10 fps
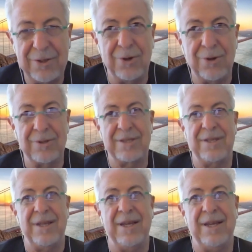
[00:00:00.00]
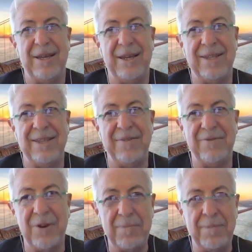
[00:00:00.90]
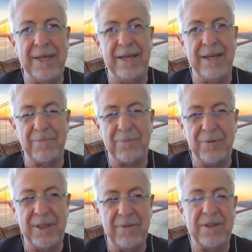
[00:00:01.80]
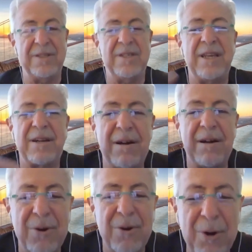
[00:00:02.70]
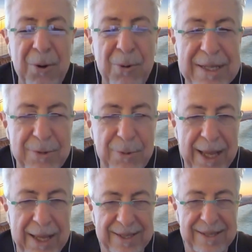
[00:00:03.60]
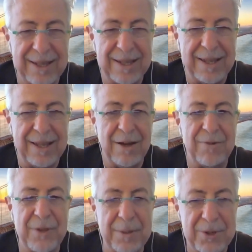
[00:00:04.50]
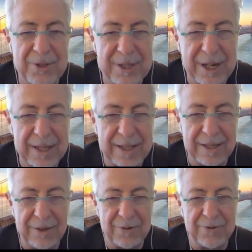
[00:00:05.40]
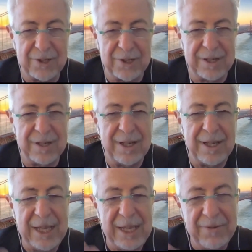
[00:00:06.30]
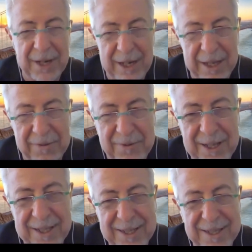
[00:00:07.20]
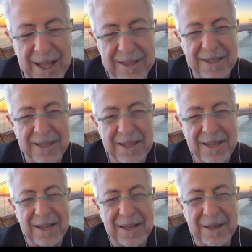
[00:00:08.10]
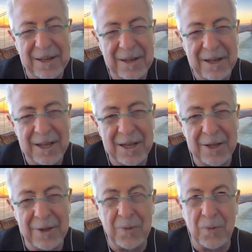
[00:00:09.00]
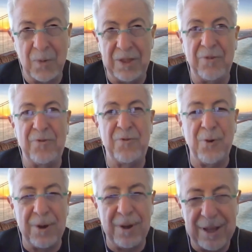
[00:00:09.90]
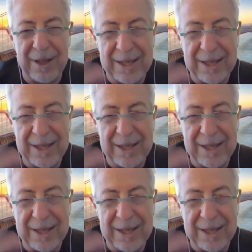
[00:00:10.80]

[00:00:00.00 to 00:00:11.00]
towards developing, proving the vision, there are always ways of demonstrating your vision, even if it's not uh, with the full